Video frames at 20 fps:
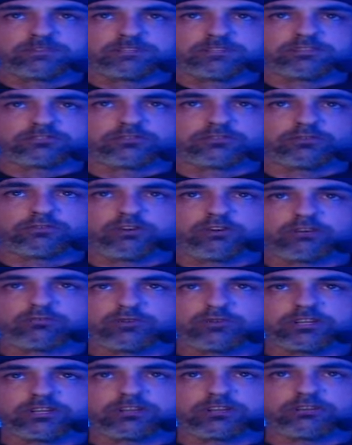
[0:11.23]
So far,
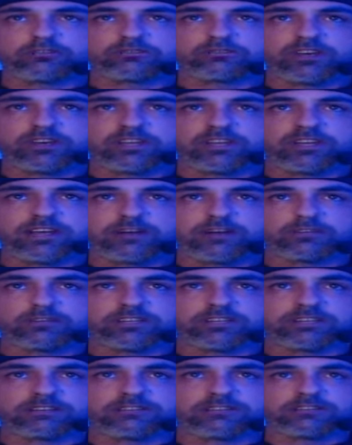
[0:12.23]
pretty close fight. Now we're
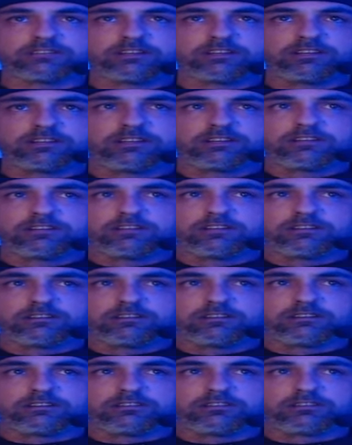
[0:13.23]
getting
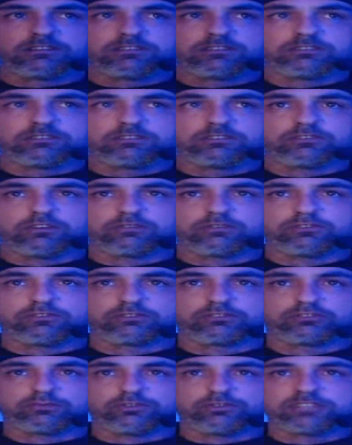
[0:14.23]
our
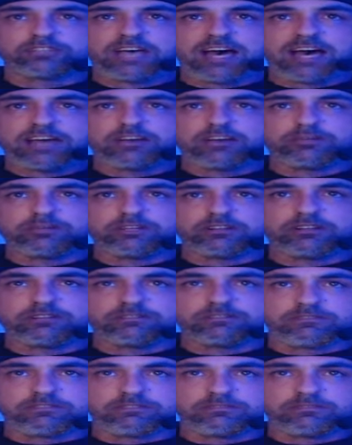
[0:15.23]
first real tie up here.
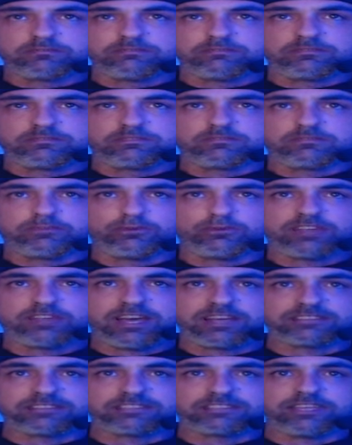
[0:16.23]
Both
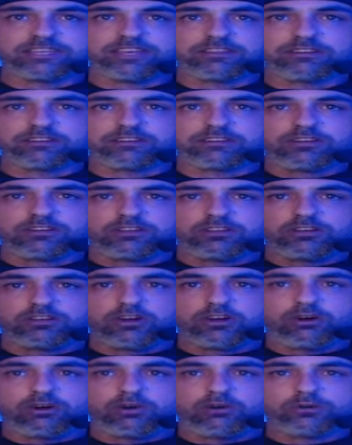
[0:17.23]
guys together.
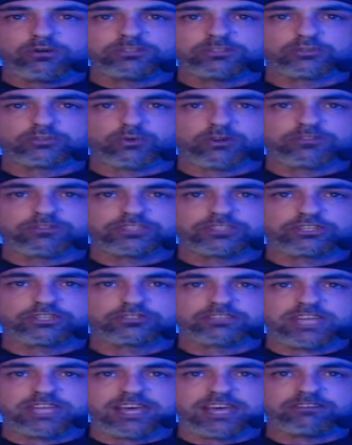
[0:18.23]
Oh, and Todorovic
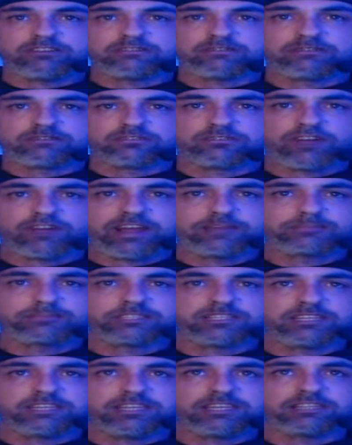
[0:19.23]
goes down. Grabs
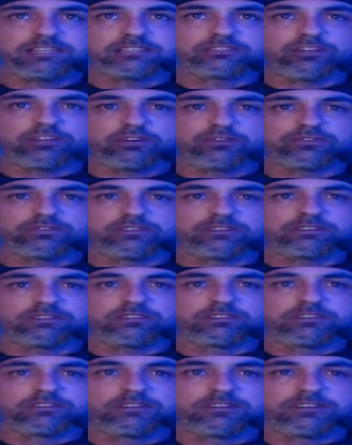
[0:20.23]
the knee and it's over.
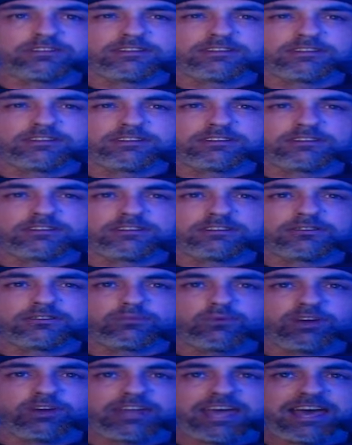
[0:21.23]

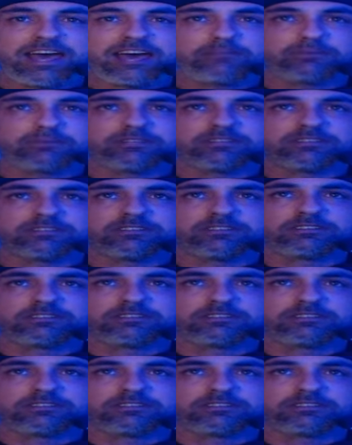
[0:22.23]
What happened?